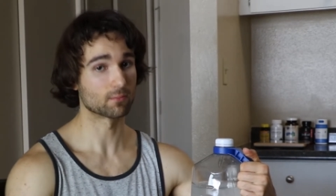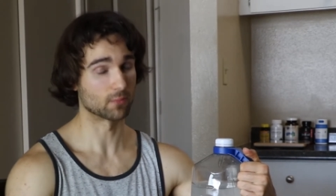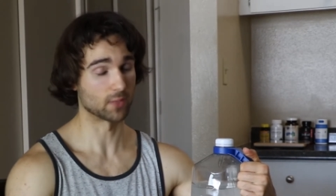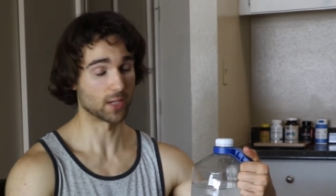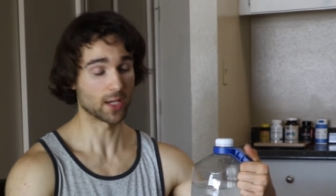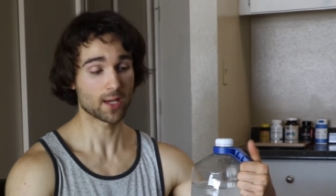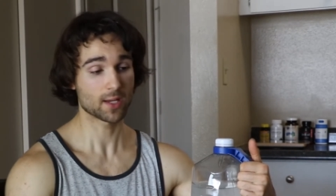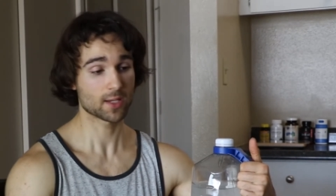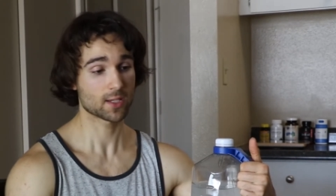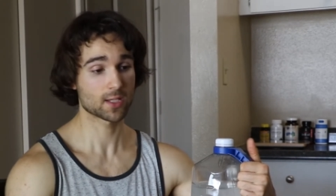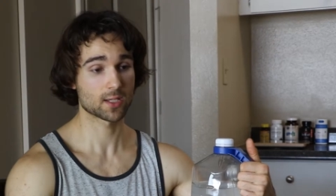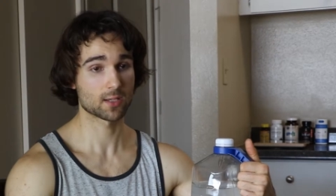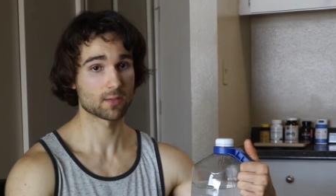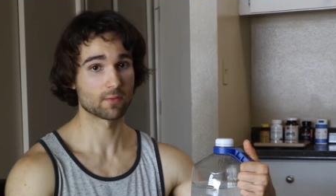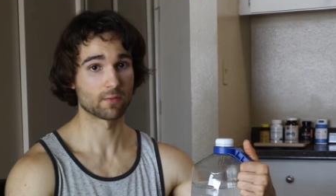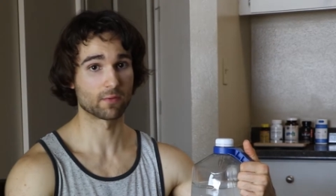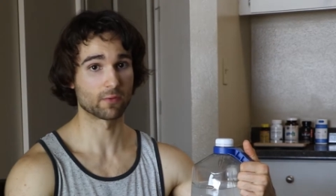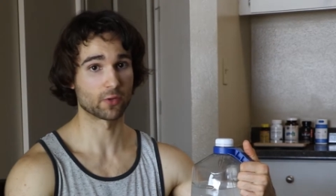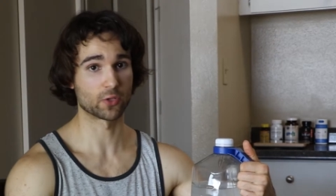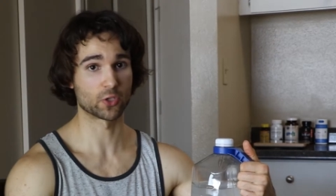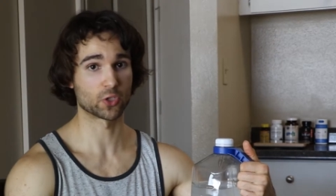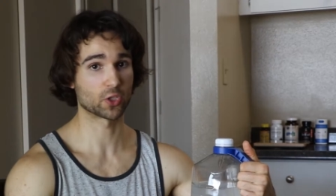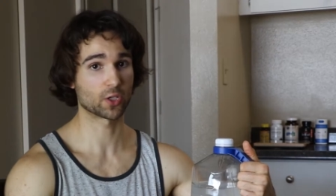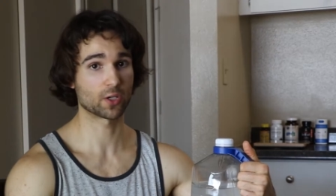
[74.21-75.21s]
Yes,
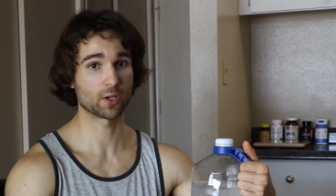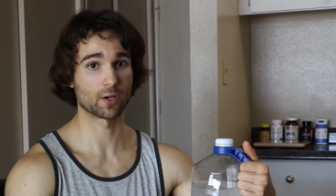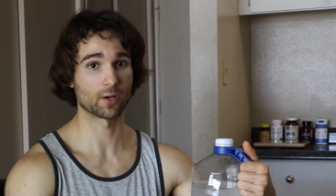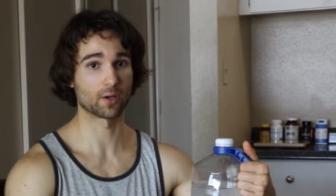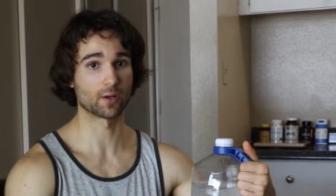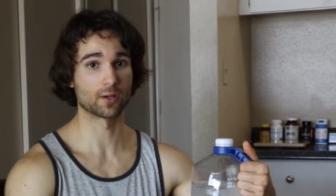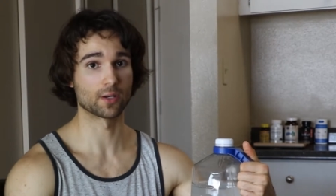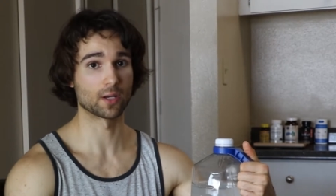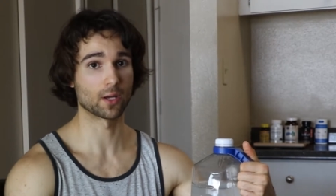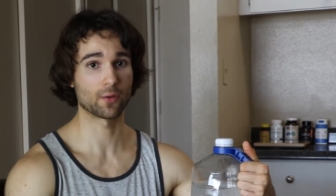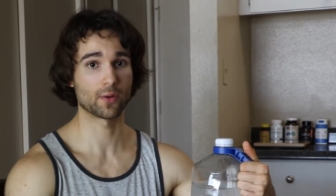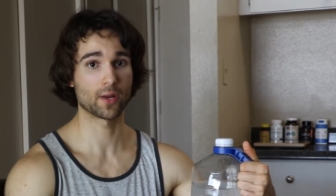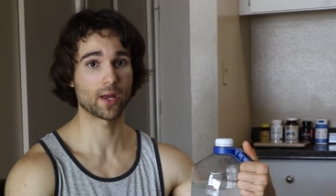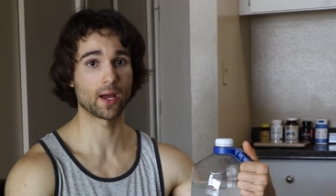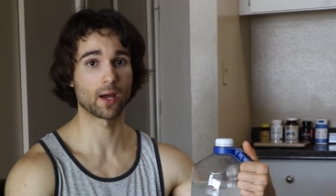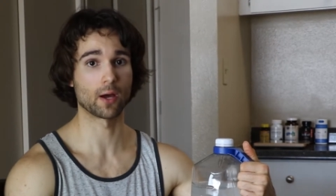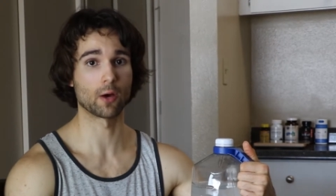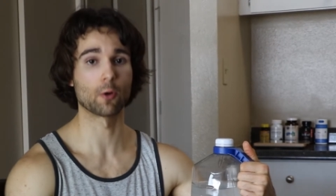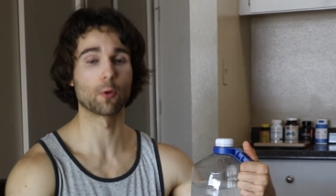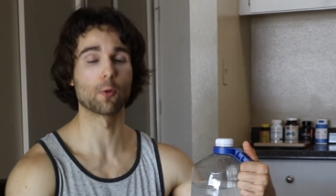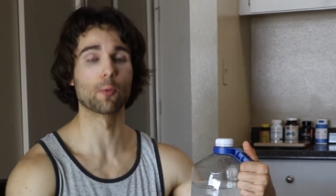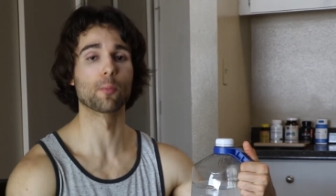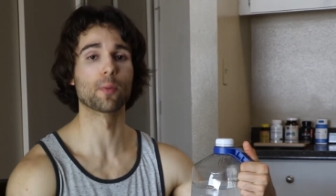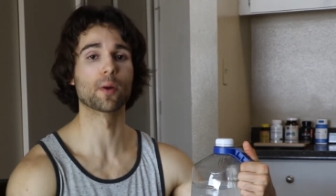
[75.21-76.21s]
for sure, no
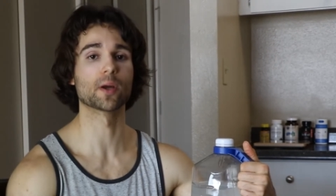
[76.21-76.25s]
doubt.